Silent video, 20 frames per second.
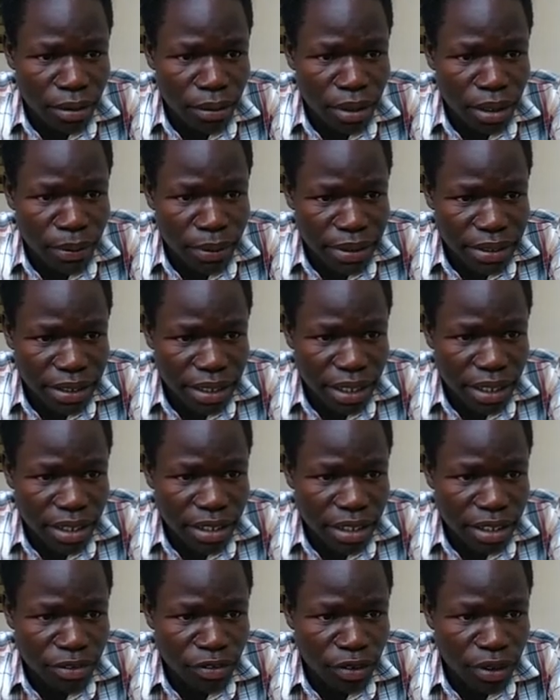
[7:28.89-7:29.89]
Our cell.
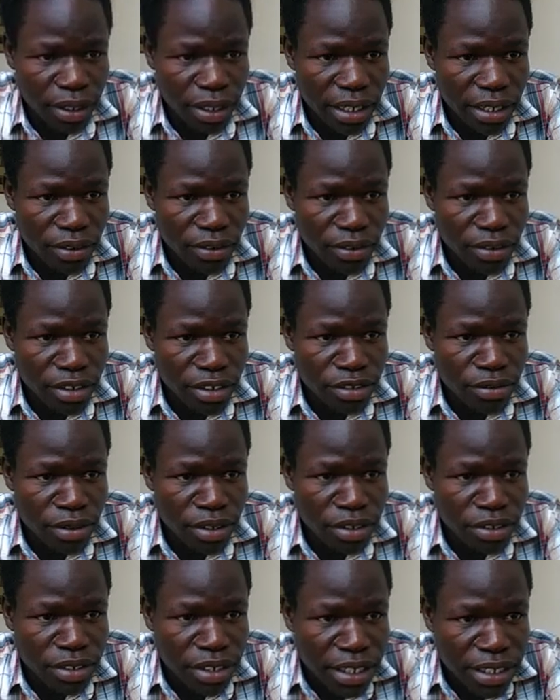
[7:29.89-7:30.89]
If you click on this one, you
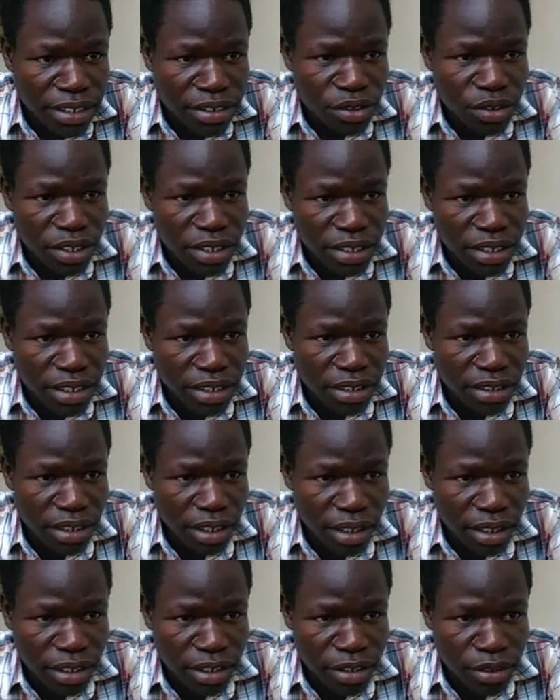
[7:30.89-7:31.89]
see it changes.
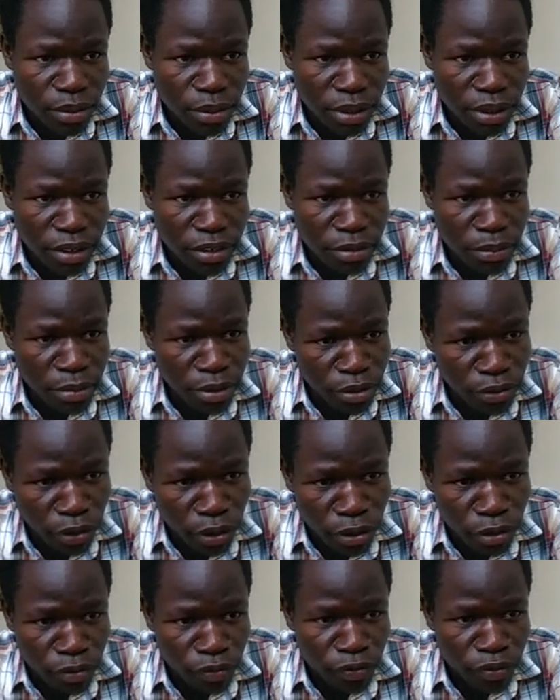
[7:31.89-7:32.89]
This one is
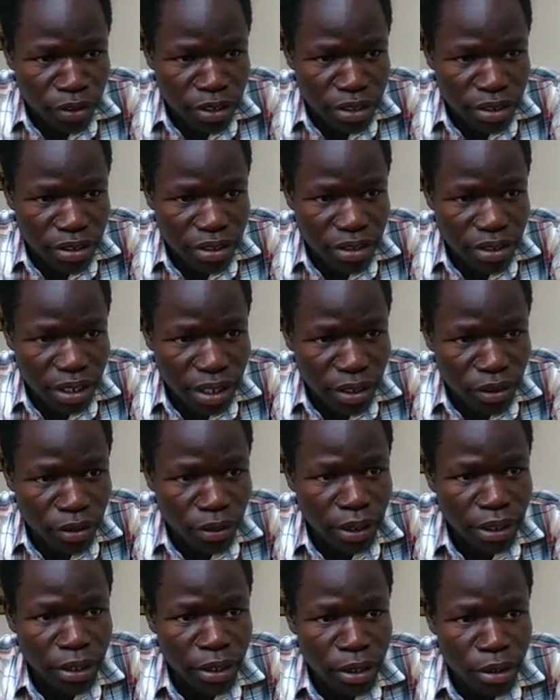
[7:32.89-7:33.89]
B12. This cell what?
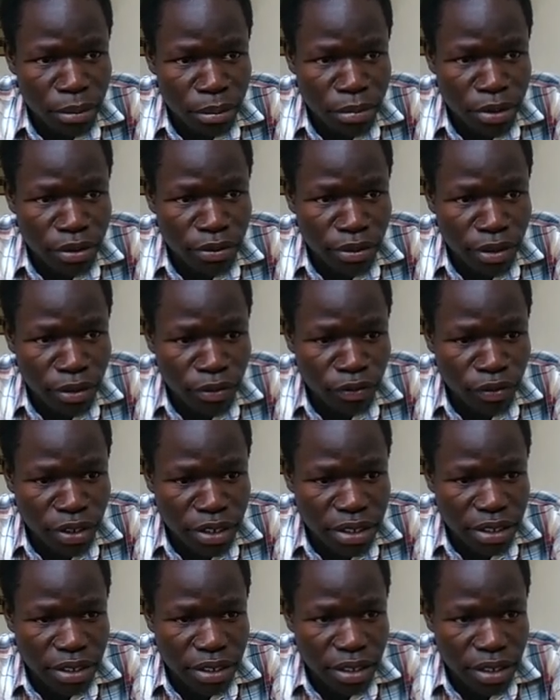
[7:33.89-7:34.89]
B12.
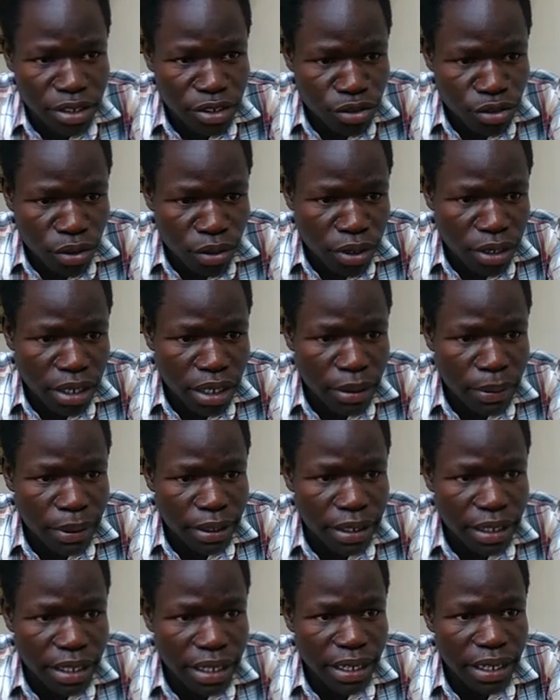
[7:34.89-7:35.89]
It's shown
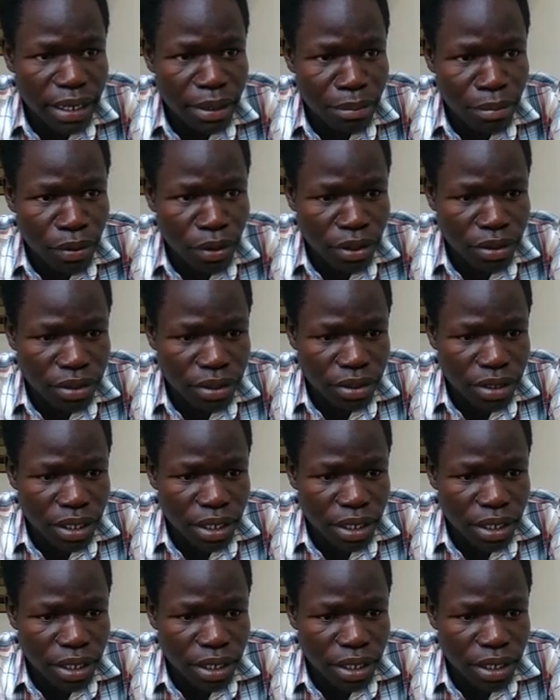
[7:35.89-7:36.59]
in the name box.